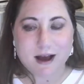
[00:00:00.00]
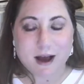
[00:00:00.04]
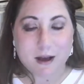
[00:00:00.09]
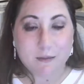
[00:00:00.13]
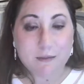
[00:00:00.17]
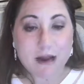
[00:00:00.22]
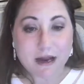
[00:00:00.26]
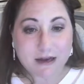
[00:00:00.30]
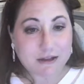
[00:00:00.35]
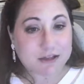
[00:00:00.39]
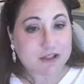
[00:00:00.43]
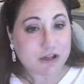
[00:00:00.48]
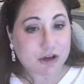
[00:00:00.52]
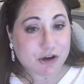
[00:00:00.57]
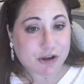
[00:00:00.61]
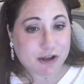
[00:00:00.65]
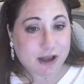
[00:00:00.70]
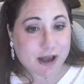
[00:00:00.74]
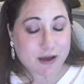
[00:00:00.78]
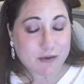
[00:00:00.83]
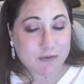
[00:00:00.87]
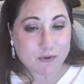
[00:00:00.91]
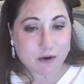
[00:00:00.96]
I'm not sure
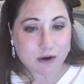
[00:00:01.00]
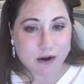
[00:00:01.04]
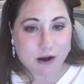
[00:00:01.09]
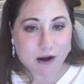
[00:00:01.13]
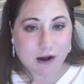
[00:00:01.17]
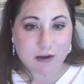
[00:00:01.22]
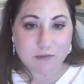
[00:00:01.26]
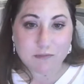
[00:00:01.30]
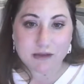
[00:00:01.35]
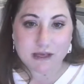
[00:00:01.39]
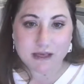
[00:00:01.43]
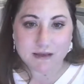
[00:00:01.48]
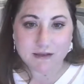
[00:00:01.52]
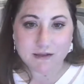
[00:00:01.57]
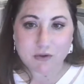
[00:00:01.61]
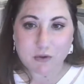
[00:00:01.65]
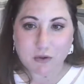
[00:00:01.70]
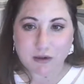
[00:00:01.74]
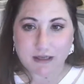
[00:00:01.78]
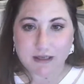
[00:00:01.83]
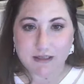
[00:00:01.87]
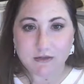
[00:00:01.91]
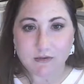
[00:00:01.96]
yet where I'll be in
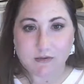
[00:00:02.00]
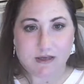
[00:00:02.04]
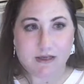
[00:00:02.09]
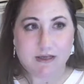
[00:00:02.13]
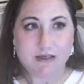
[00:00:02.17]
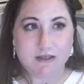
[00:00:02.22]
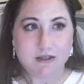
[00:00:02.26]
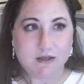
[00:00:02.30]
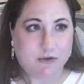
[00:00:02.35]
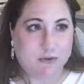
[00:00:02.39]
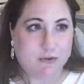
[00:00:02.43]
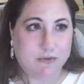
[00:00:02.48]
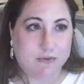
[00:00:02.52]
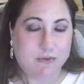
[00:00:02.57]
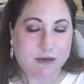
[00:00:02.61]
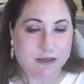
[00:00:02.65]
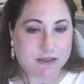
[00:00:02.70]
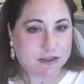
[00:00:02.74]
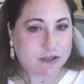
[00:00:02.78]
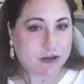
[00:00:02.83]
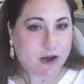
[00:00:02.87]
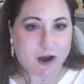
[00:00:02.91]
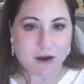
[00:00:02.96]
2022,
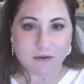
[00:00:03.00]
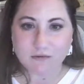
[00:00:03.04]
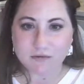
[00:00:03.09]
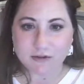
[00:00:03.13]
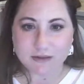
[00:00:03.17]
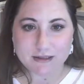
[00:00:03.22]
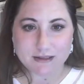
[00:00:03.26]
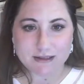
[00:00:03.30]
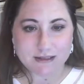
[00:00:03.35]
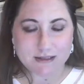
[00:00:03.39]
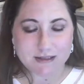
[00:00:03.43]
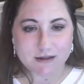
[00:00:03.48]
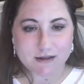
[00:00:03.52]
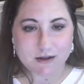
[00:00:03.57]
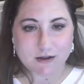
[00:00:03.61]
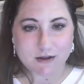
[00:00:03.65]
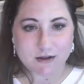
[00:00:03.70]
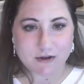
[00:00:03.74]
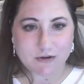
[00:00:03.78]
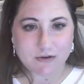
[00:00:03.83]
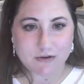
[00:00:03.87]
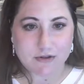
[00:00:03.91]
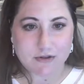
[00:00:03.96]
which conferences I'll
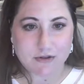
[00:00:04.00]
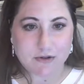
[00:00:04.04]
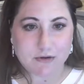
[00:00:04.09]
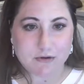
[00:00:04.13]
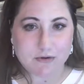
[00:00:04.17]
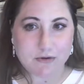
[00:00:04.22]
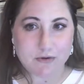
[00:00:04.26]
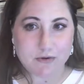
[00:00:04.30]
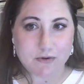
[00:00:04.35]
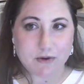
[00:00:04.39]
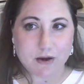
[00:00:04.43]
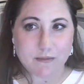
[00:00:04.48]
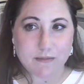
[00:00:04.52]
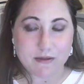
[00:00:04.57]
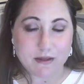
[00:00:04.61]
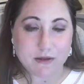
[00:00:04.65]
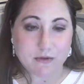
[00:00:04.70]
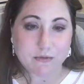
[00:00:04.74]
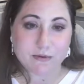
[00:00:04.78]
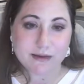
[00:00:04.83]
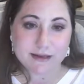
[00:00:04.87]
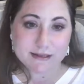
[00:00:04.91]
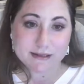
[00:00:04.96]
go to. I mean,
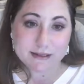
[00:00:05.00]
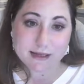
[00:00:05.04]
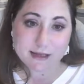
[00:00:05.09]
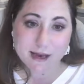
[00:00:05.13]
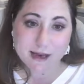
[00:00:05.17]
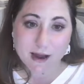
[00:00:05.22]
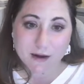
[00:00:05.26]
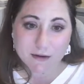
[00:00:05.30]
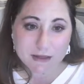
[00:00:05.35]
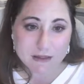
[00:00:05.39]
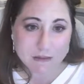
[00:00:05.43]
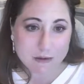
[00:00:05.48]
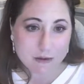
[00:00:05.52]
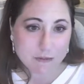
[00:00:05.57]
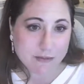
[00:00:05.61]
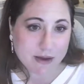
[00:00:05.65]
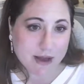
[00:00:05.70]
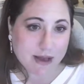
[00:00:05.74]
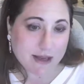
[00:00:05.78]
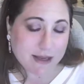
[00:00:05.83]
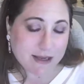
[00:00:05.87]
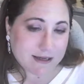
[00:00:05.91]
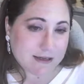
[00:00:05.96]
the recent announcement
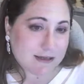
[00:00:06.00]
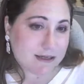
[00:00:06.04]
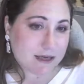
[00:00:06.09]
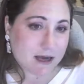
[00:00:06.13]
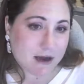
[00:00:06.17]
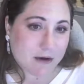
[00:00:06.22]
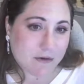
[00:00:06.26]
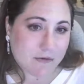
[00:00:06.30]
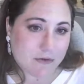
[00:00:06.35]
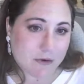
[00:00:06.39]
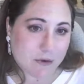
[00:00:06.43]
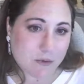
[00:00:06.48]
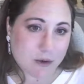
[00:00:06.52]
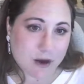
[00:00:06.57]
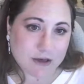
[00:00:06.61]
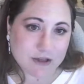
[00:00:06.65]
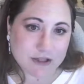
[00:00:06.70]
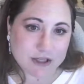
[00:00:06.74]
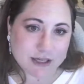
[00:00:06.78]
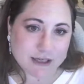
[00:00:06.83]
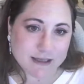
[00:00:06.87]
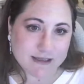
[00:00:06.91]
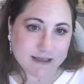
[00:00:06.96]
by INTA for
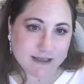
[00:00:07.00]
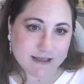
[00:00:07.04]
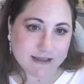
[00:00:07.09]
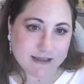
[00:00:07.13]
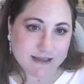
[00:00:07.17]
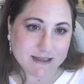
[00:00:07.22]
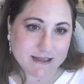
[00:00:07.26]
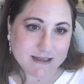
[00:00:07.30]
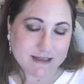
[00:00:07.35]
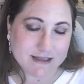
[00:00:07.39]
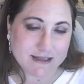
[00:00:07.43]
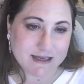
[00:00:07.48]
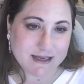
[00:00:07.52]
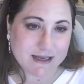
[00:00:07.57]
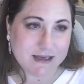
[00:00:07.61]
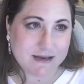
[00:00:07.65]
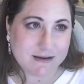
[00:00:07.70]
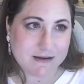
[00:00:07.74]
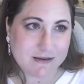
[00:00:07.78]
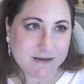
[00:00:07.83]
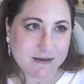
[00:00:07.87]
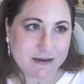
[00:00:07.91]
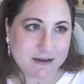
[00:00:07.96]
Washington,
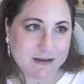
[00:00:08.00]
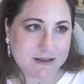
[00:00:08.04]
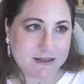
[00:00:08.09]
D.C.